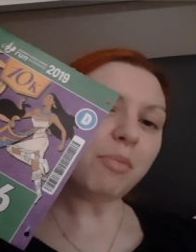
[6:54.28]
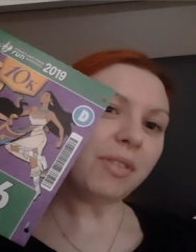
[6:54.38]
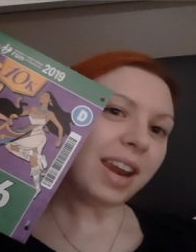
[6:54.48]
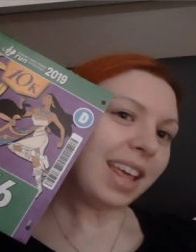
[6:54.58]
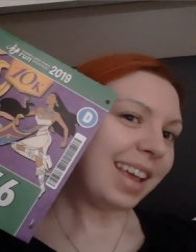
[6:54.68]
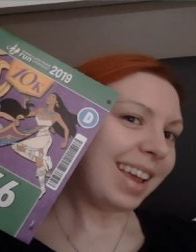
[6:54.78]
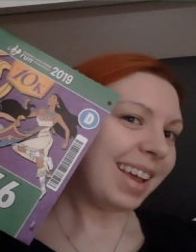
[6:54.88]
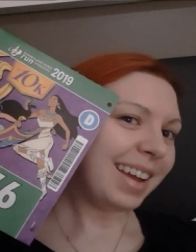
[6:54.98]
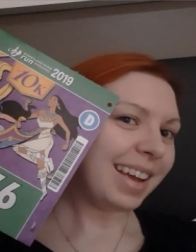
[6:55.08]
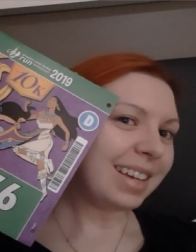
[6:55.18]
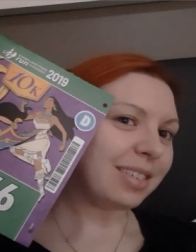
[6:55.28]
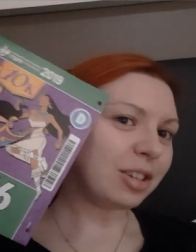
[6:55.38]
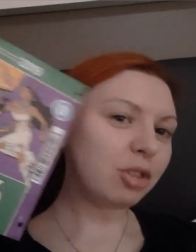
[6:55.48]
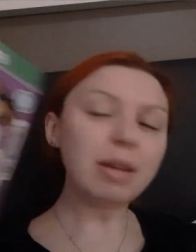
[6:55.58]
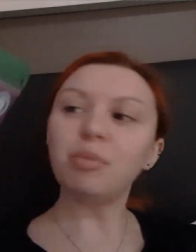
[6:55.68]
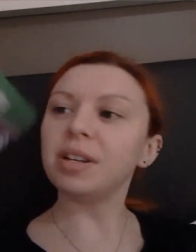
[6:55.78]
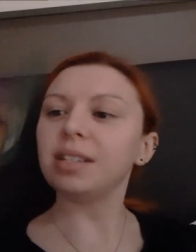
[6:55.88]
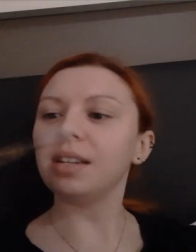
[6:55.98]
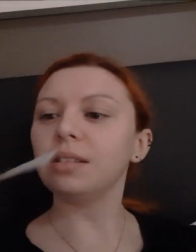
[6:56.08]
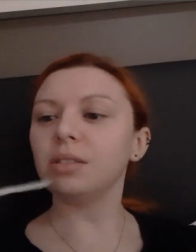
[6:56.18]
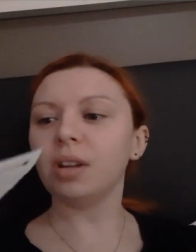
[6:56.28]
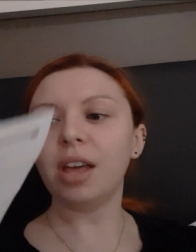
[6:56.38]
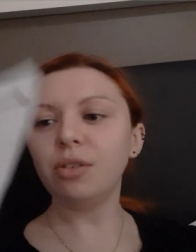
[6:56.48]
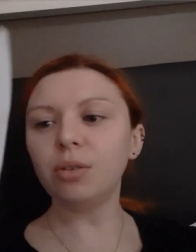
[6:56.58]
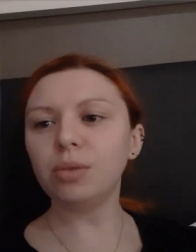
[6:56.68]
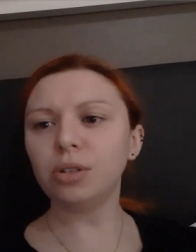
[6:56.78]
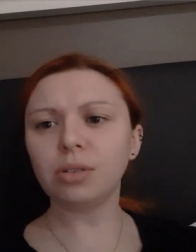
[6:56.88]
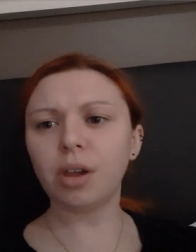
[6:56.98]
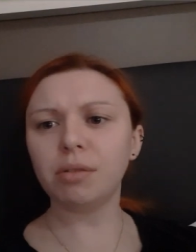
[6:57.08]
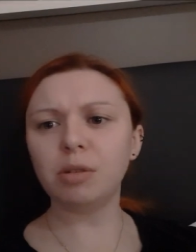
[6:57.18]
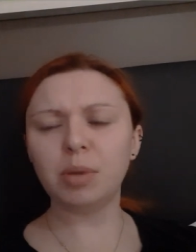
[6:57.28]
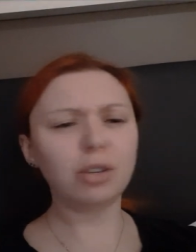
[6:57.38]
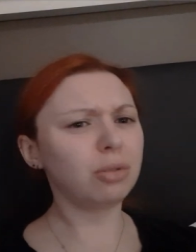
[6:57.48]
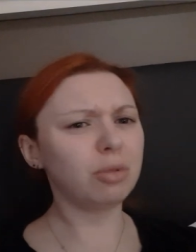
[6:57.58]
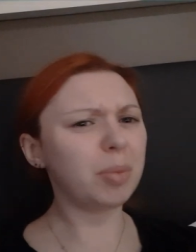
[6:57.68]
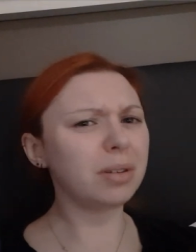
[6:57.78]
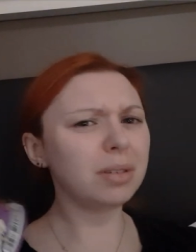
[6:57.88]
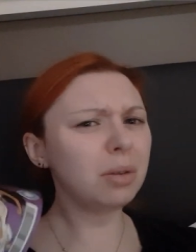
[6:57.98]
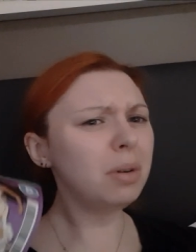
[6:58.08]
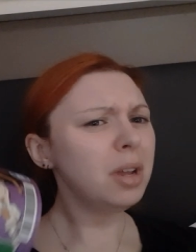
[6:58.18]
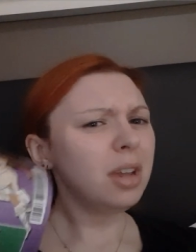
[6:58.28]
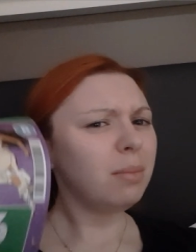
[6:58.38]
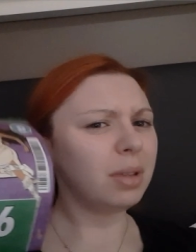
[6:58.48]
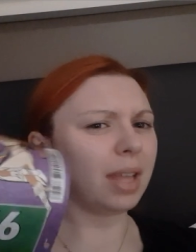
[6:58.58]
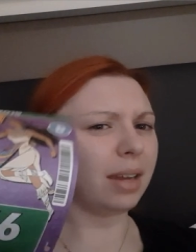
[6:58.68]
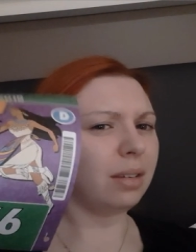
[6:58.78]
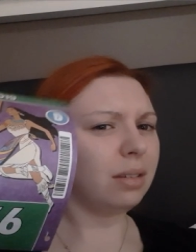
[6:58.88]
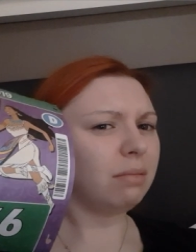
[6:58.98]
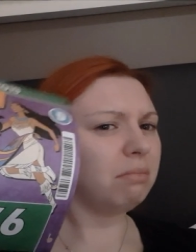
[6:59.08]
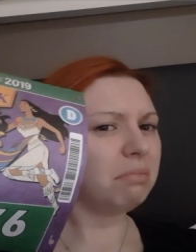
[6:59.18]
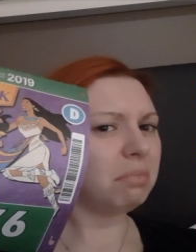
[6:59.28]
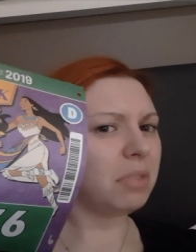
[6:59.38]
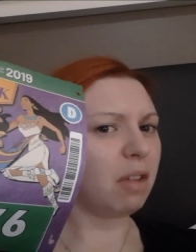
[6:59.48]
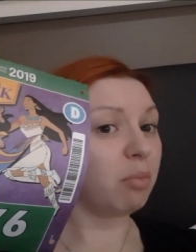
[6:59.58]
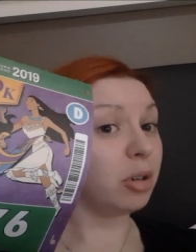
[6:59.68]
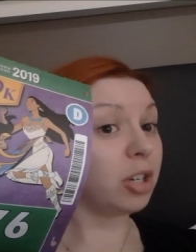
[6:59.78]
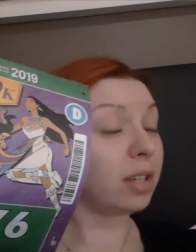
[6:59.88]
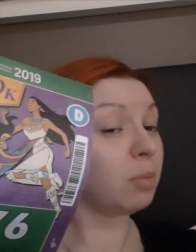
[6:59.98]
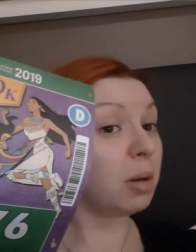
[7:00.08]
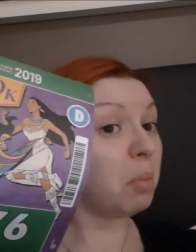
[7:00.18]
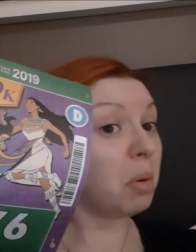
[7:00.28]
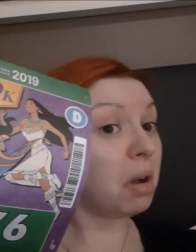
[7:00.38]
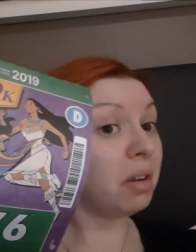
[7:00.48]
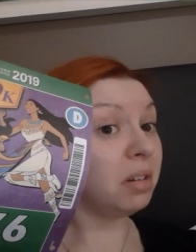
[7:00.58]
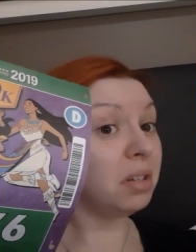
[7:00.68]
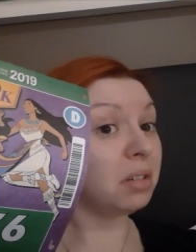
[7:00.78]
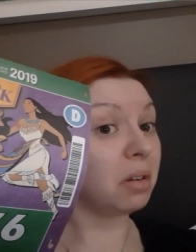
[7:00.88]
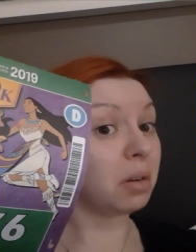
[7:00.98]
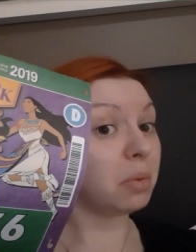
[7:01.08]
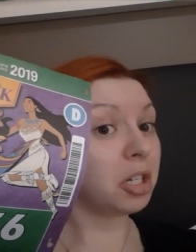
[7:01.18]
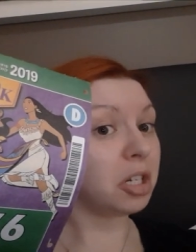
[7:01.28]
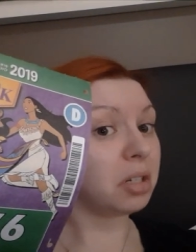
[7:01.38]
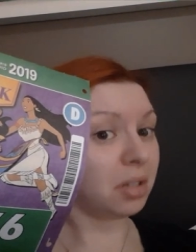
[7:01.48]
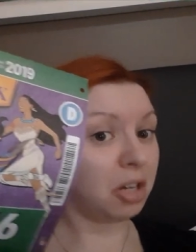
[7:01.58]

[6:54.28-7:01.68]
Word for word: pretty. It's got three princesses on it. I thought it was just going to be just Rapunzel, but then they've put Jasmine and Pocahontas on it, which is